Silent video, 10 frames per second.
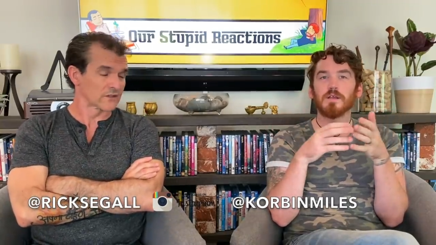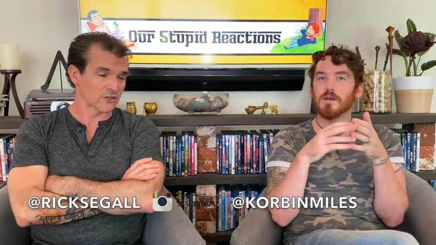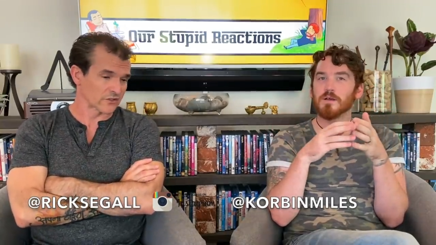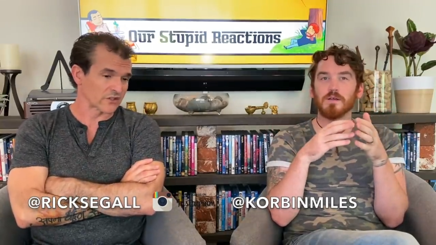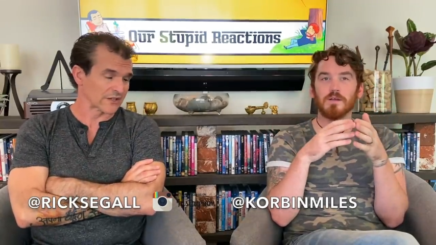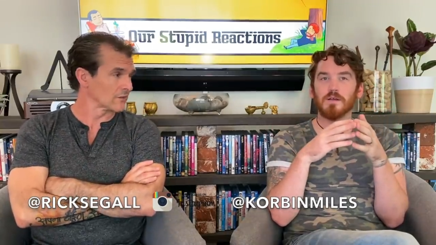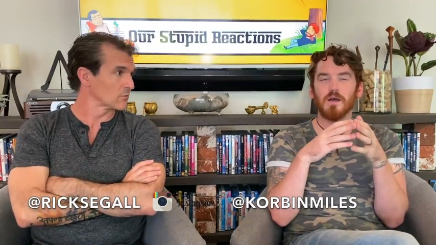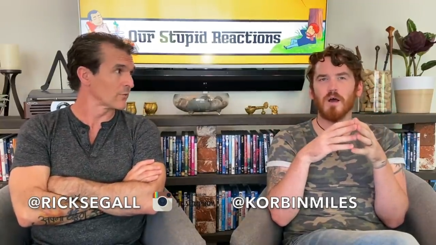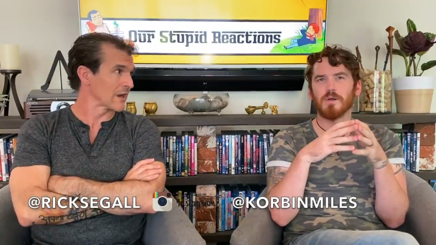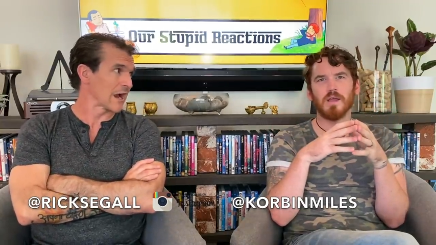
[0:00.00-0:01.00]
Speaker 1: just a
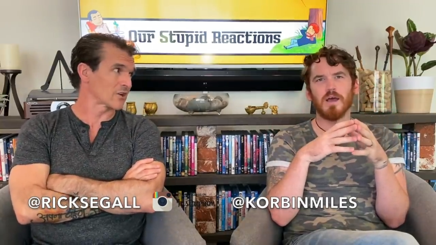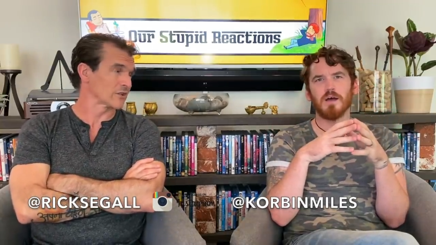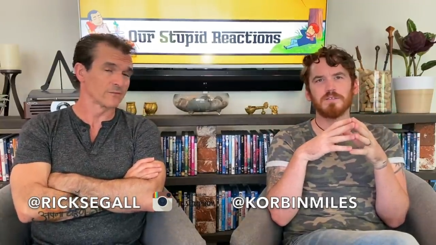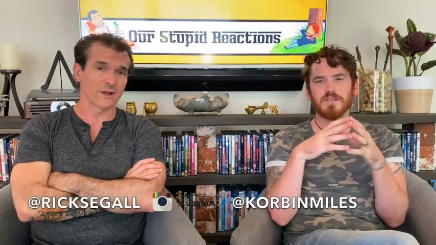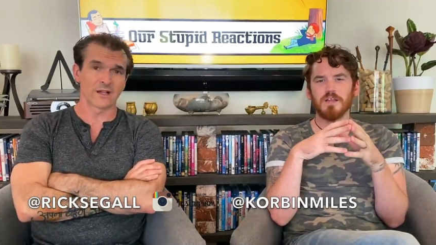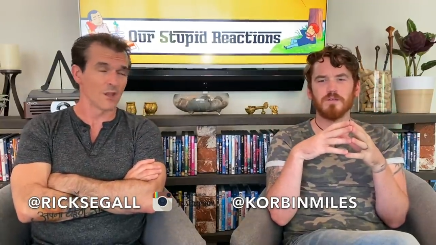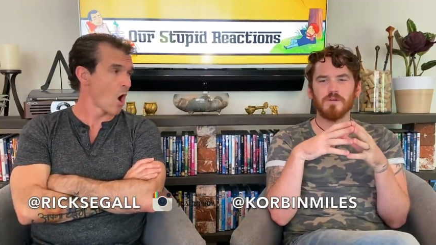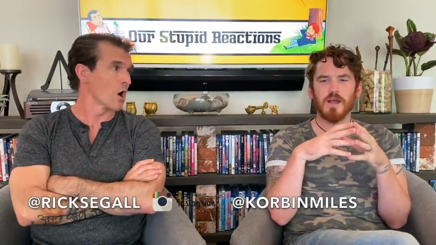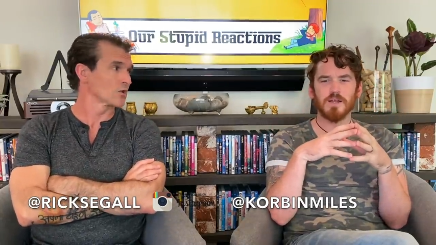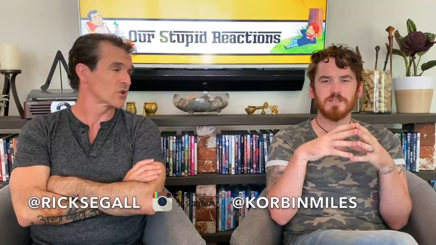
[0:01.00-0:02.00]
standard reaction. Yeah. A standard
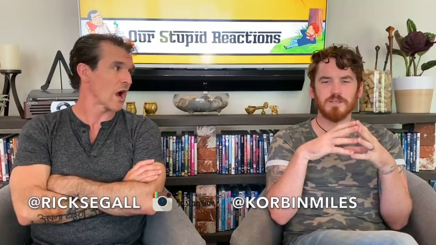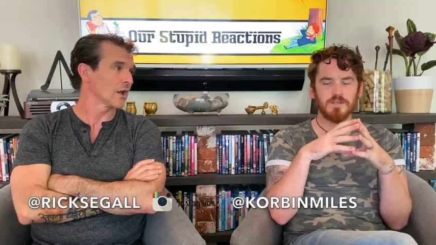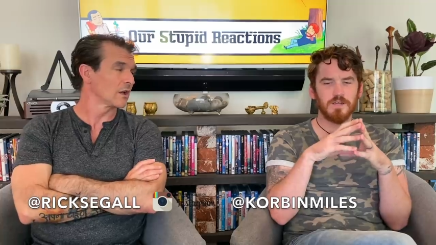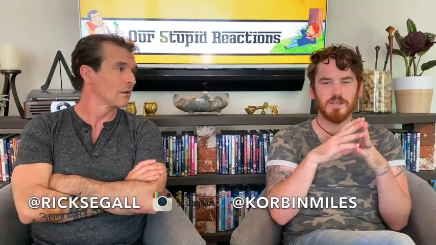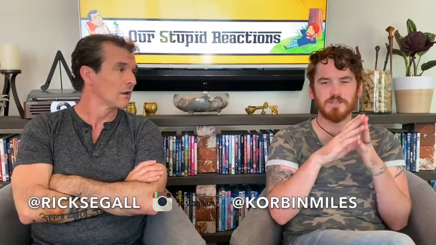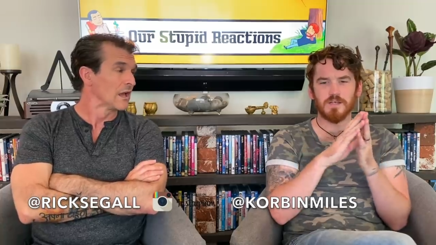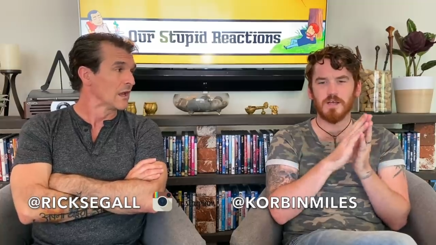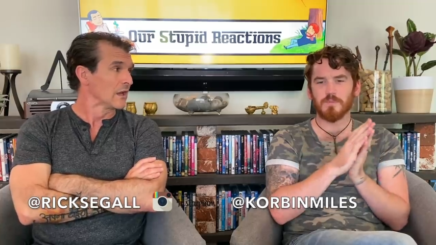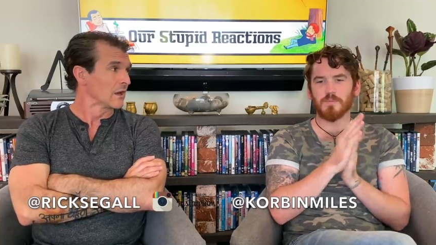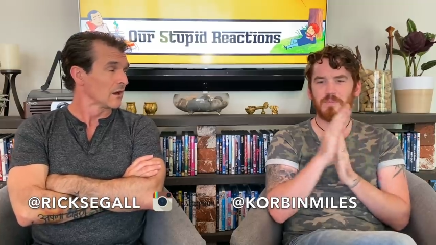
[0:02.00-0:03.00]
reaction is a
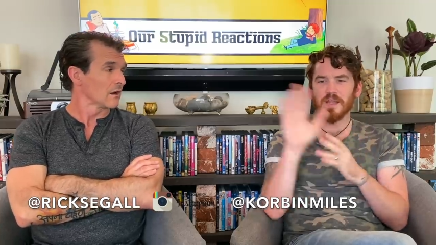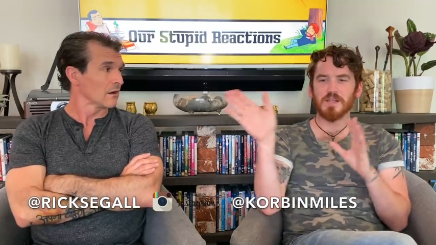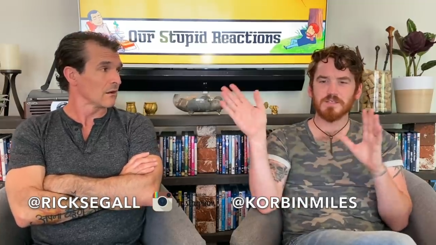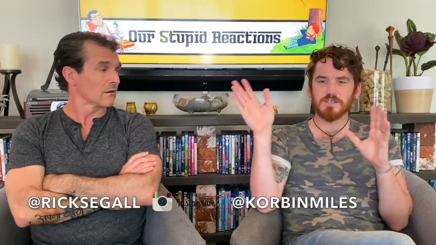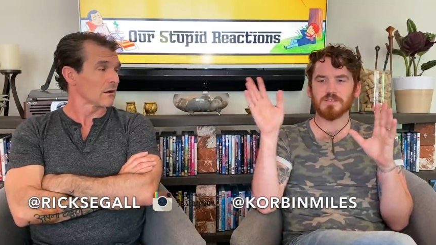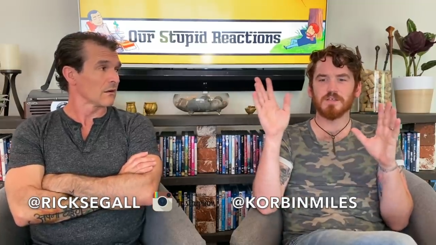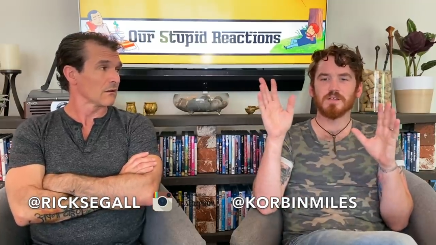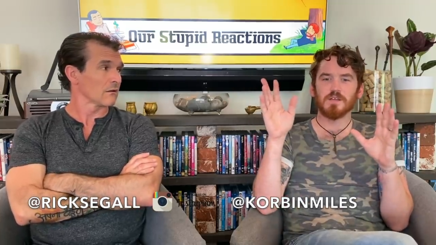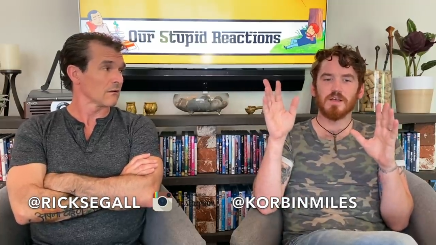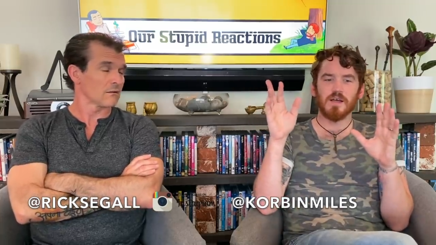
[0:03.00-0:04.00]
couple minutes,
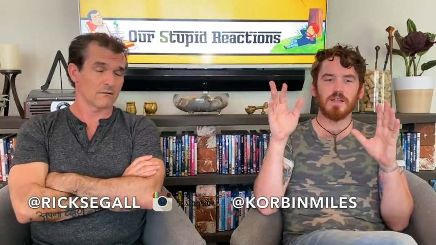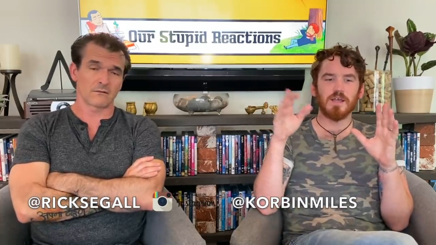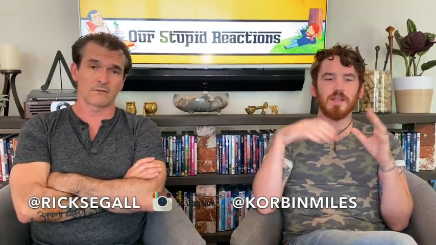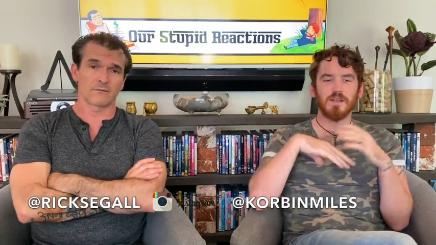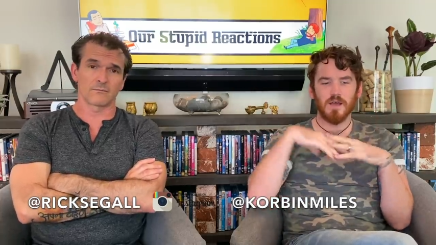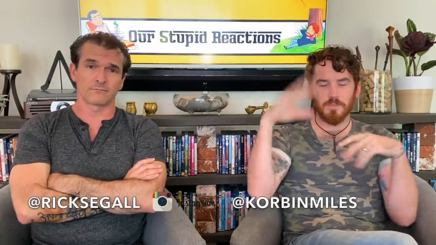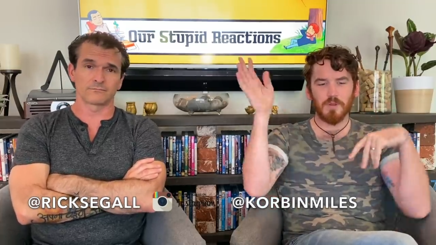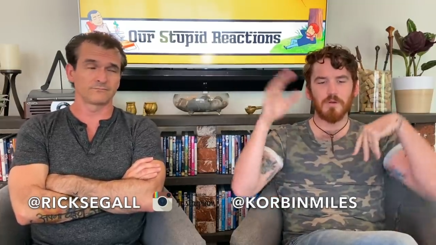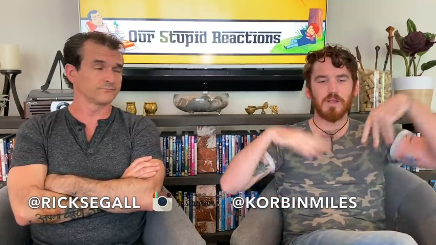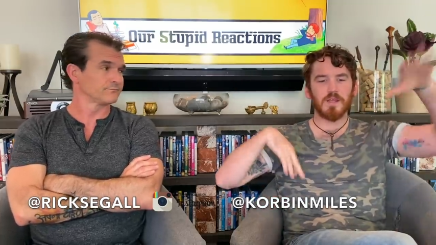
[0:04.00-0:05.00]
and then
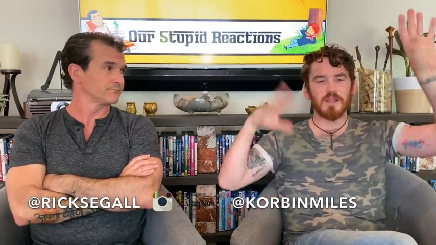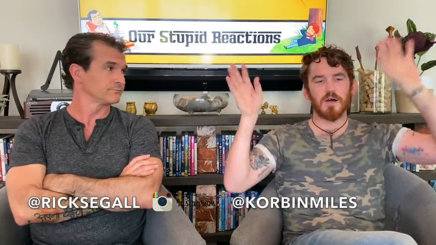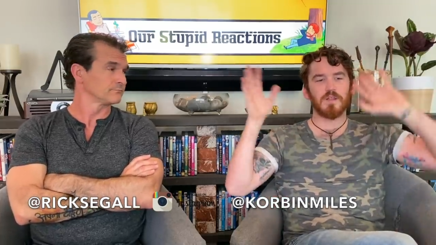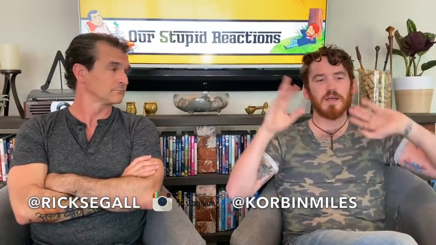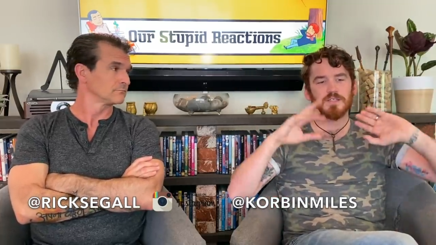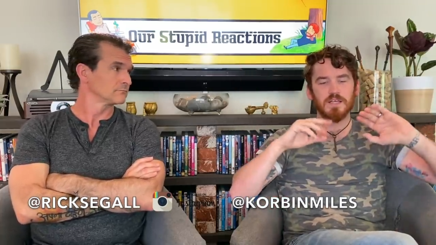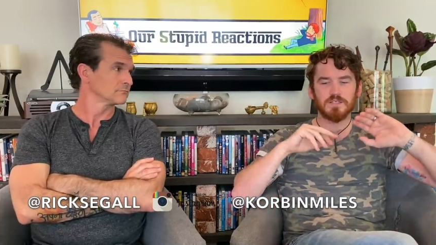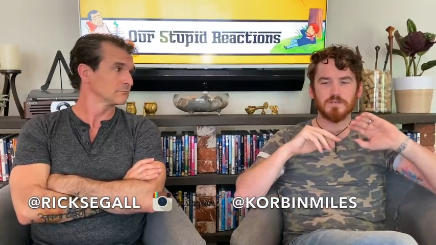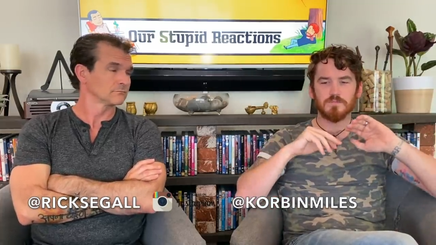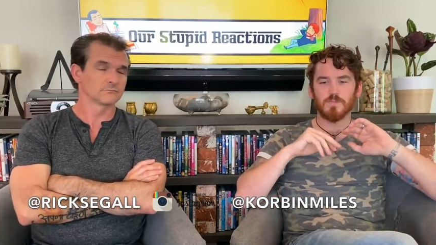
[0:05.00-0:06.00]
uploading and all that
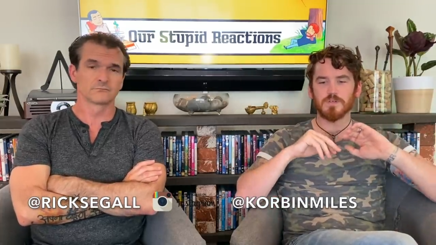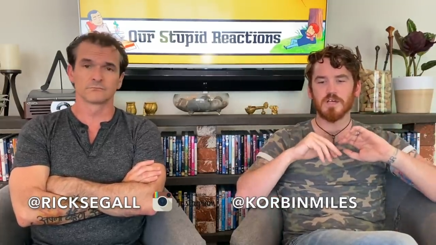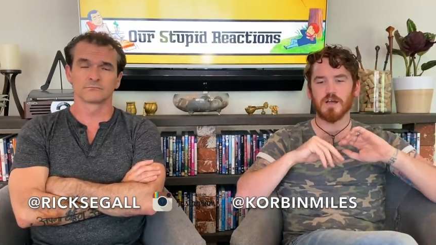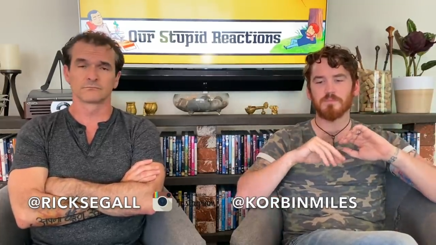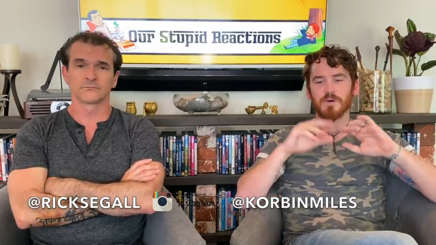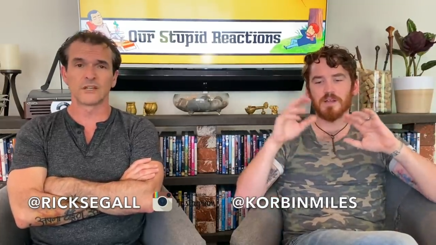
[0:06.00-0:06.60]
takes more time.